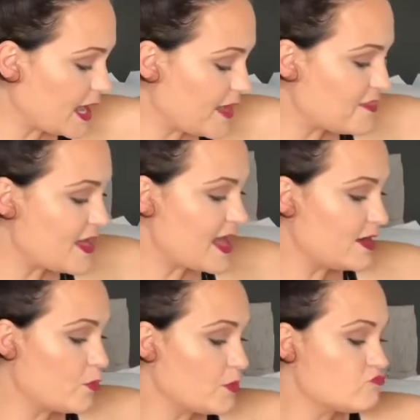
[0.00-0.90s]
And
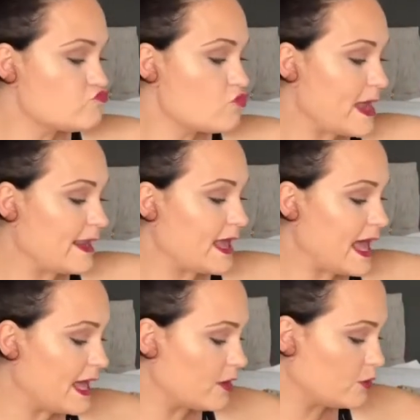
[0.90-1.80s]
then we've ran
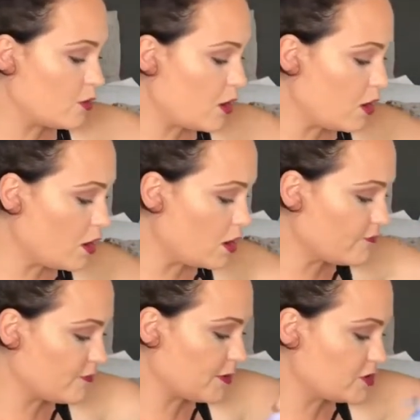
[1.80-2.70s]
out
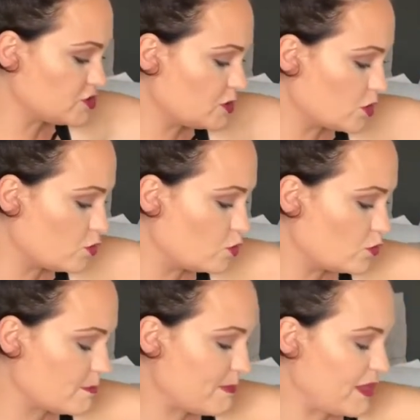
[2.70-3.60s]
of, I'm going to do like all
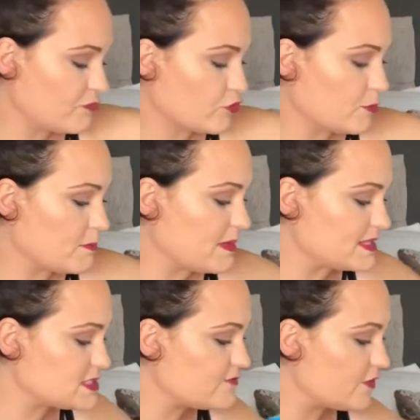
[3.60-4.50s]
the bathroomy
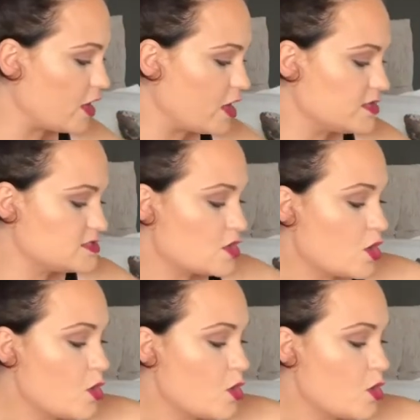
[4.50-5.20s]
bits first.